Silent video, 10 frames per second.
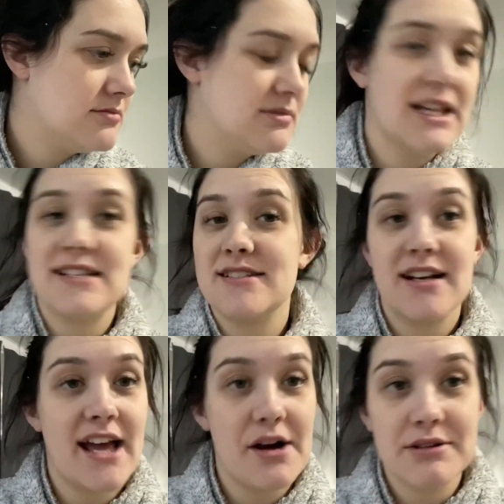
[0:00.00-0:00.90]
Less than
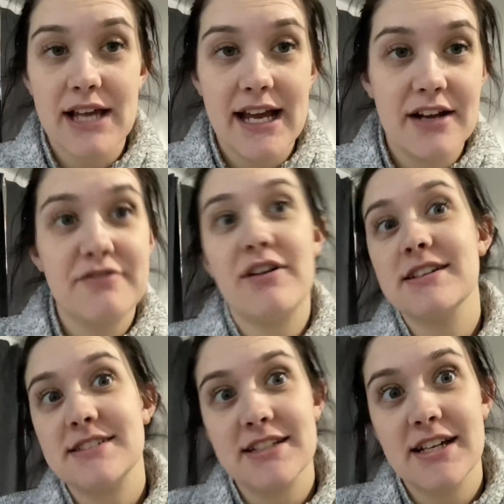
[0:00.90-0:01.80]
an hour later,
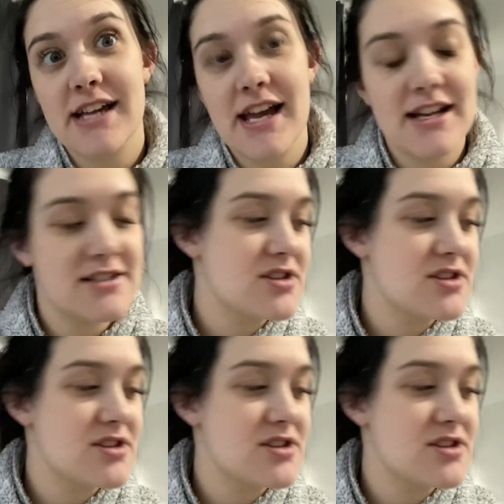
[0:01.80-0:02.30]
fussing again.